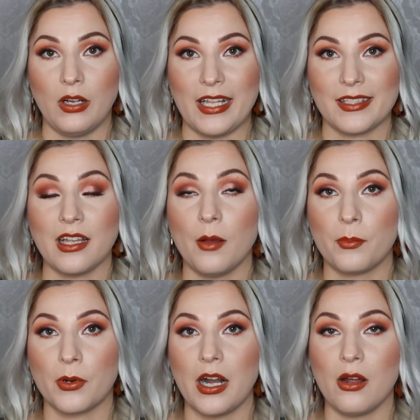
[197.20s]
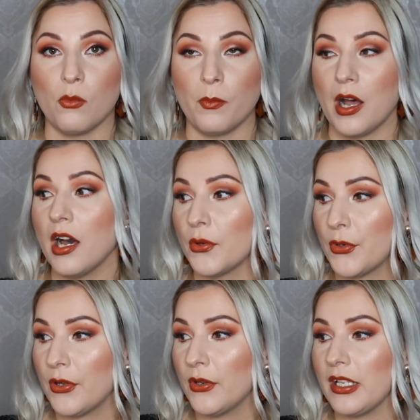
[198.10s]
as a brow
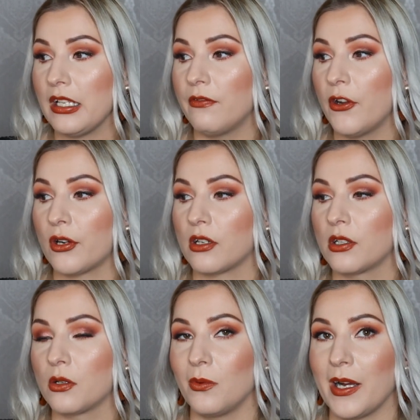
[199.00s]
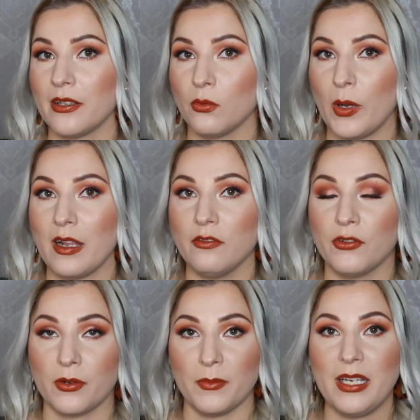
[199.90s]
powder. It worked quite well
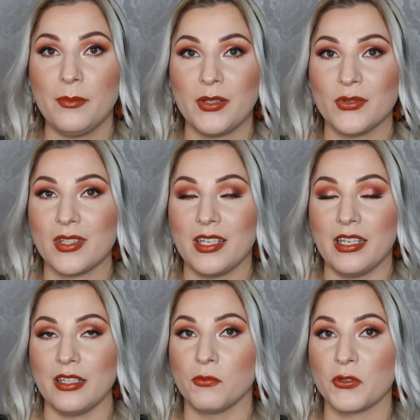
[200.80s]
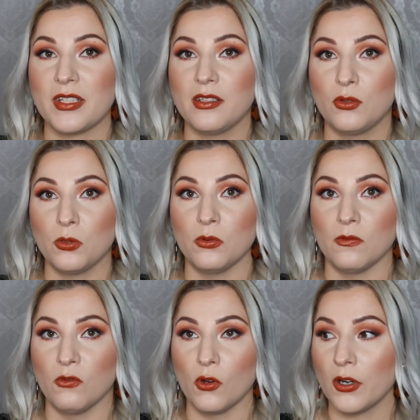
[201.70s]
for me because it wasn't too
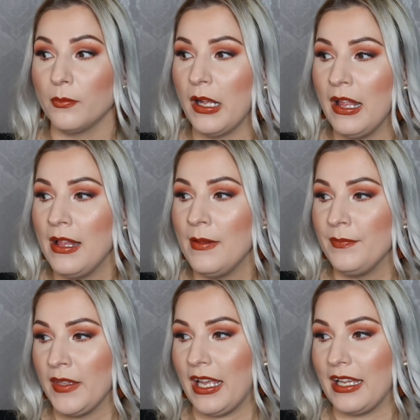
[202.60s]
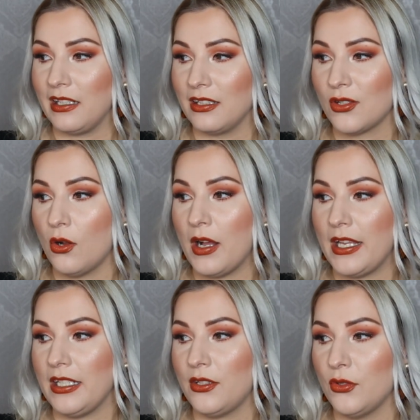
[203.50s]
warm. And also
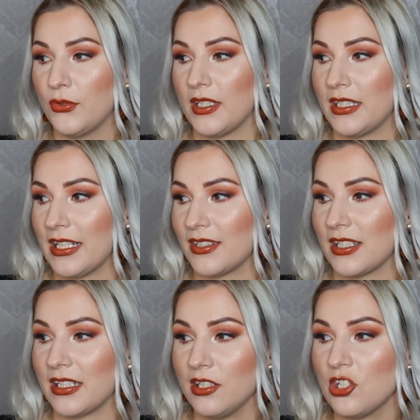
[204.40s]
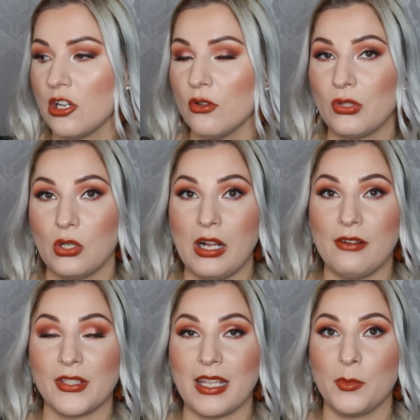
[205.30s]
I did use it as an eyeshadow, so
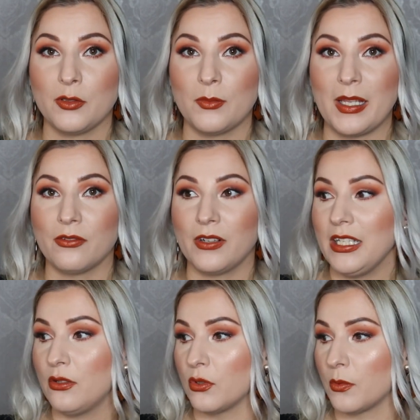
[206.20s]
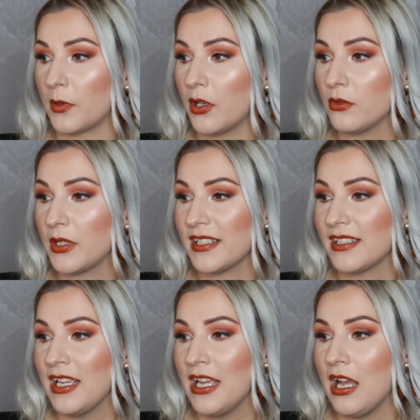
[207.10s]
I was able to make really good progress.